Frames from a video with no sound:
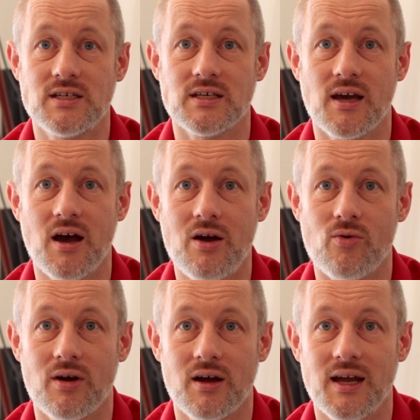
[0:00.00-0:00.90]
to
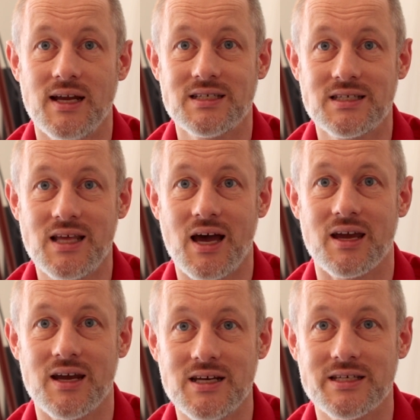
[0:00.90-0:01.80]
go. It's that
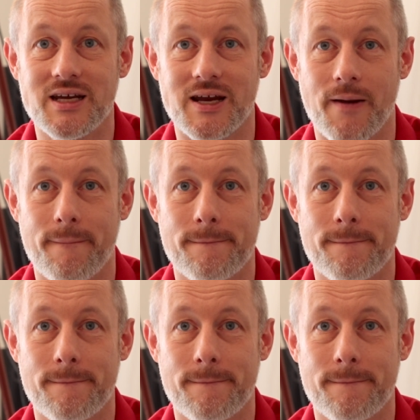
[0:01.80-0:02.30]
easy.